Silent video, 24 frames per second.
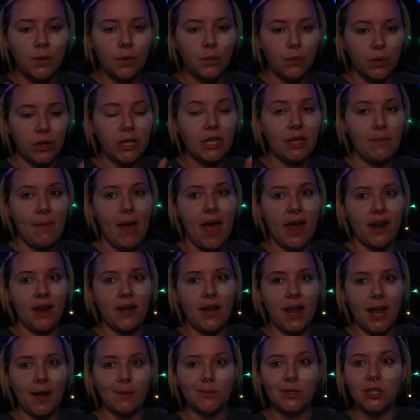at
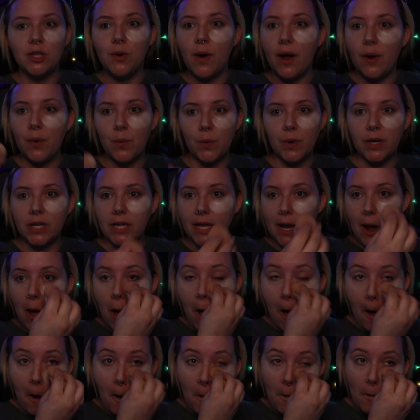names, so I really
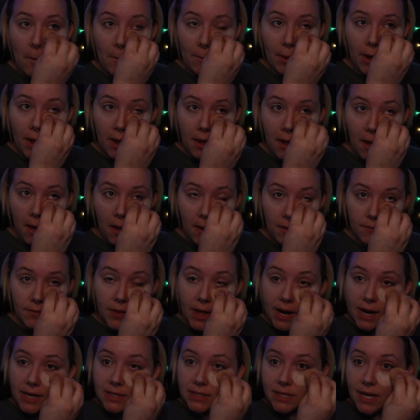hope
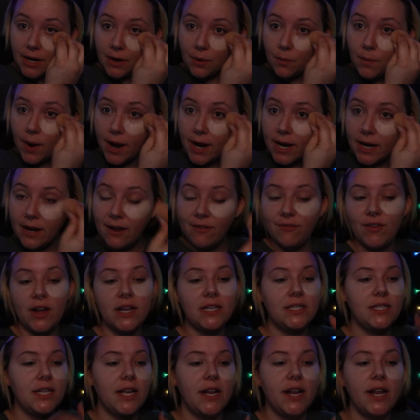that I said it right, and if I
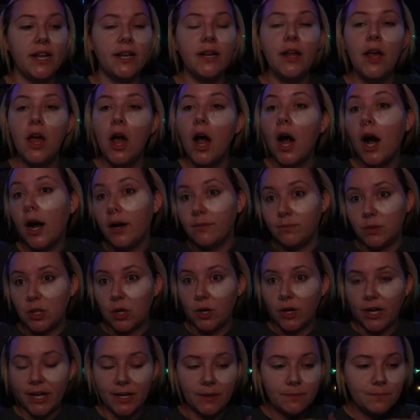didn't, I'm
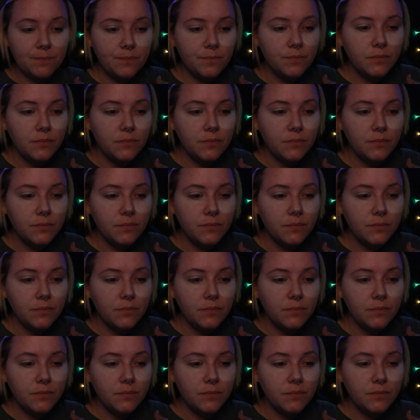sorry.